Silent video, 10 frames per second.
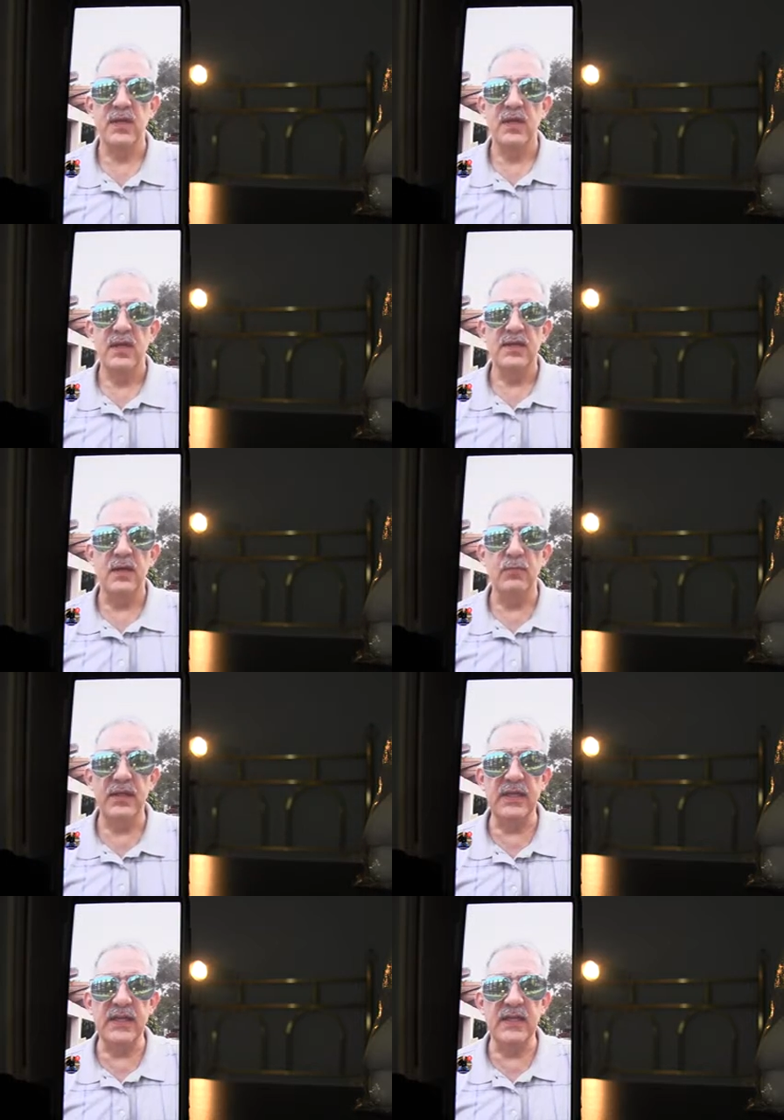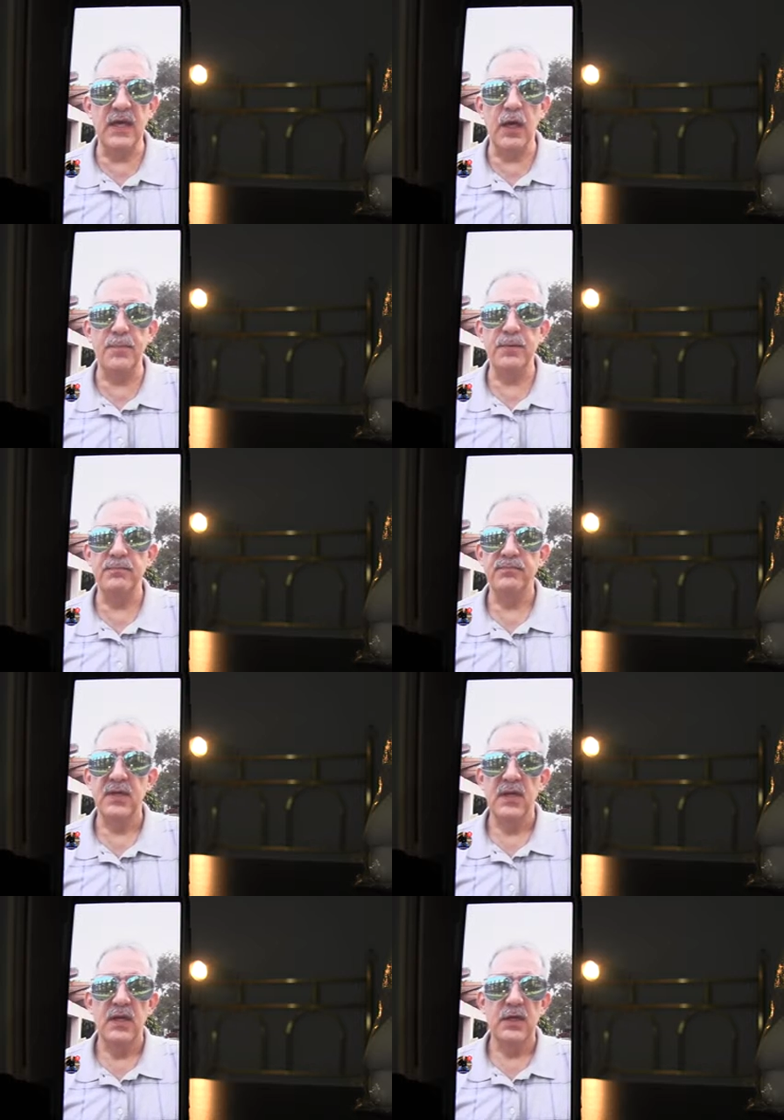that really need the help,
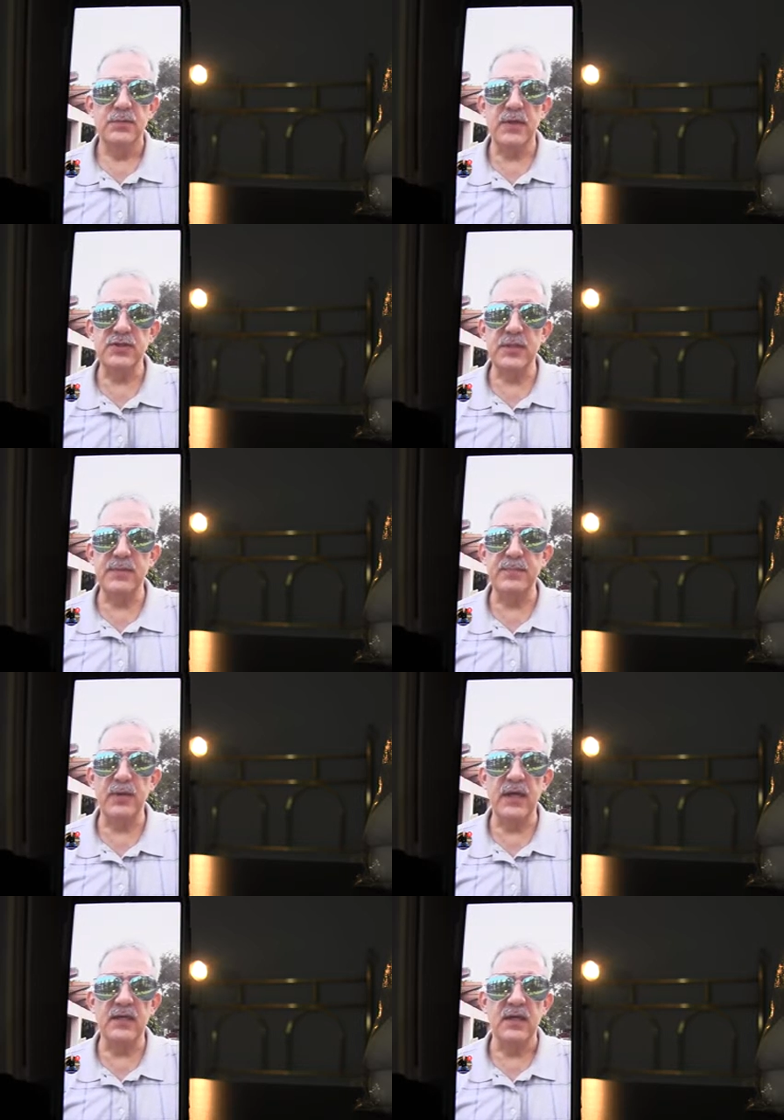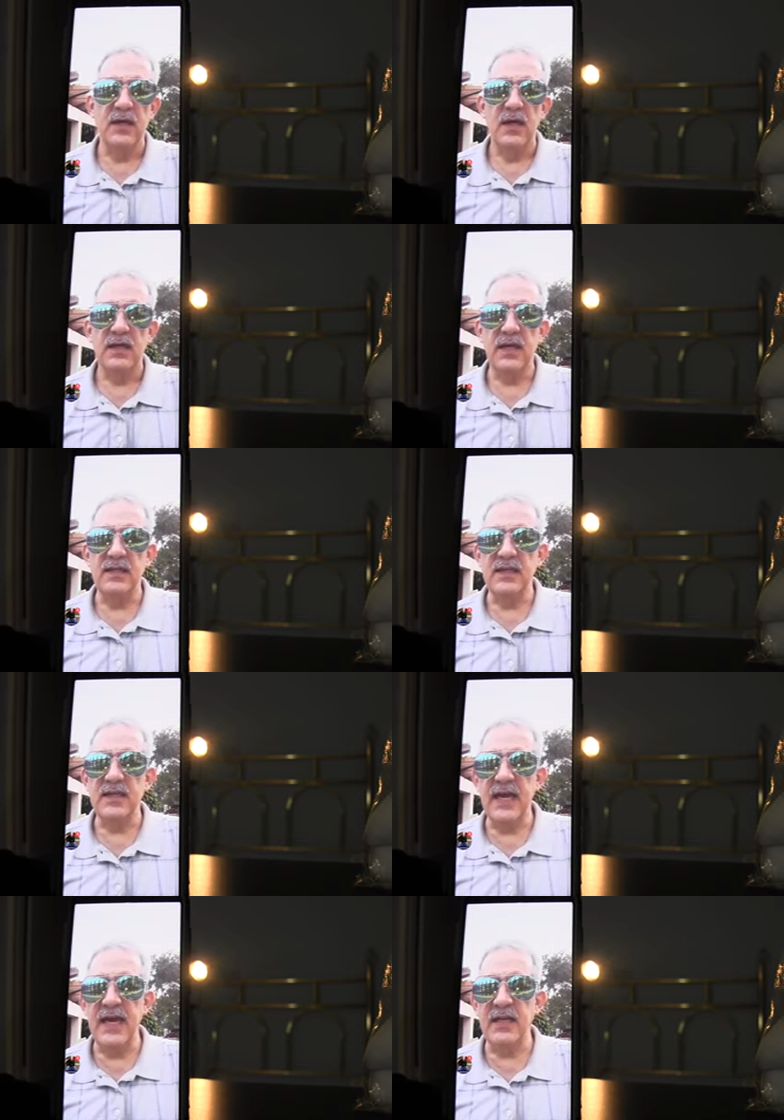especially people like Caitlin
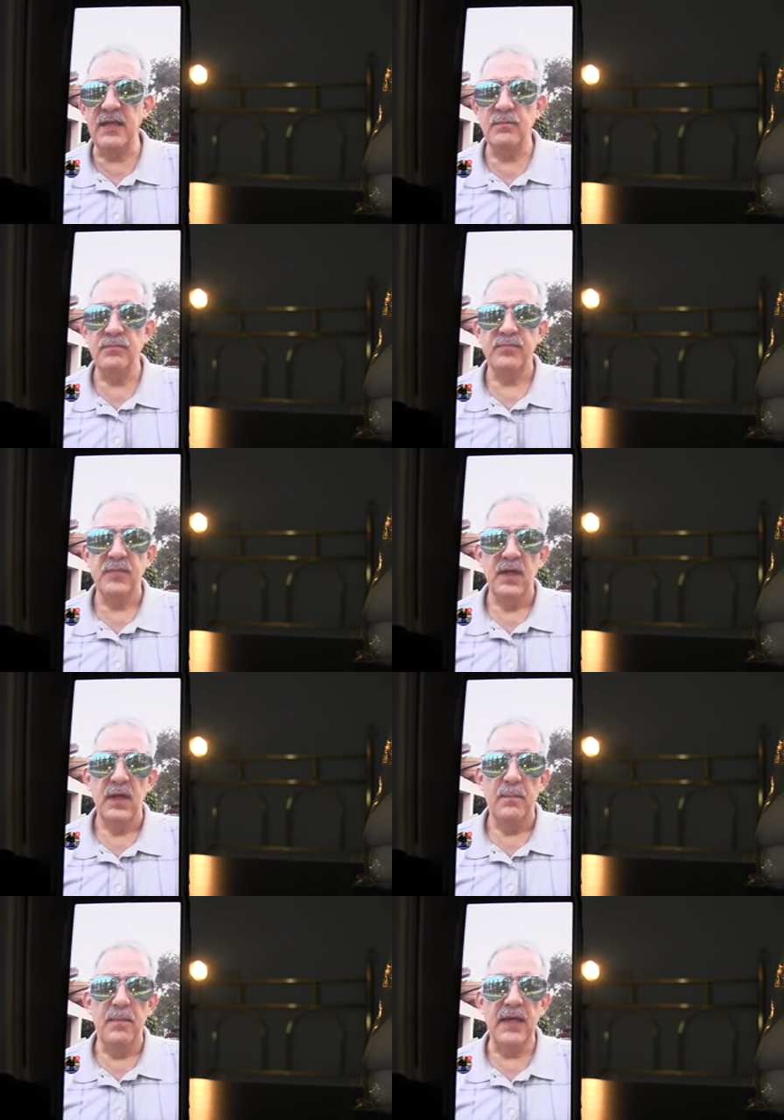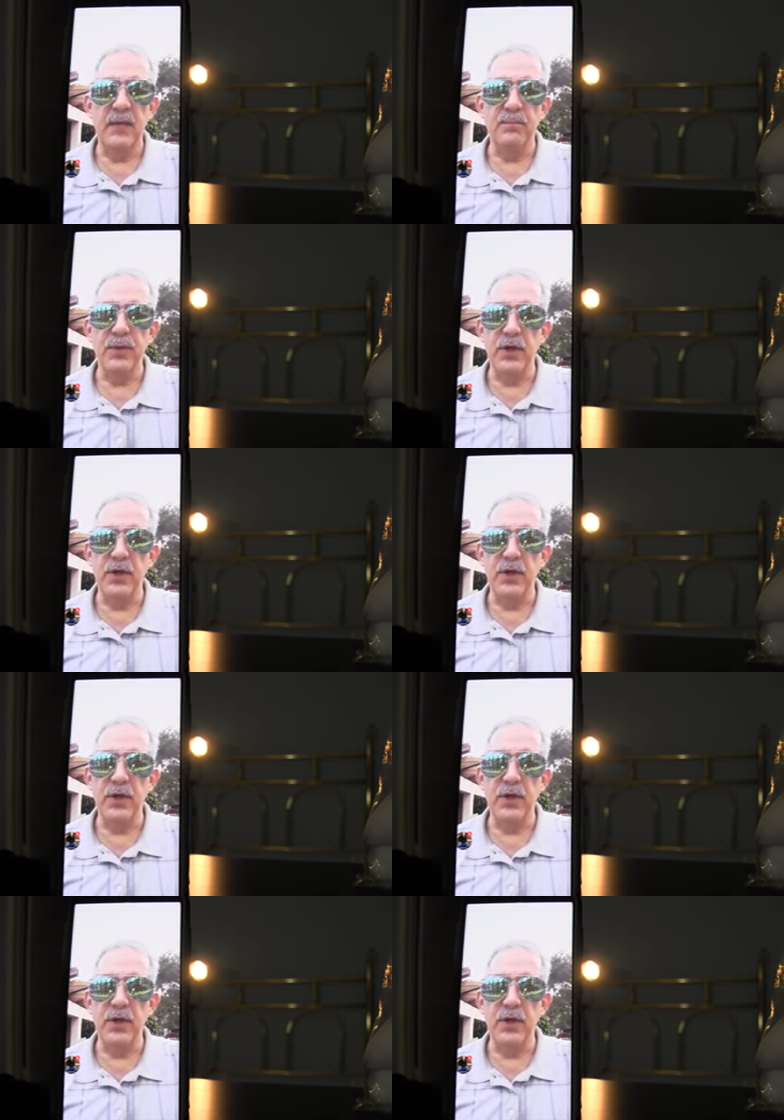Cannon, Megan Bird,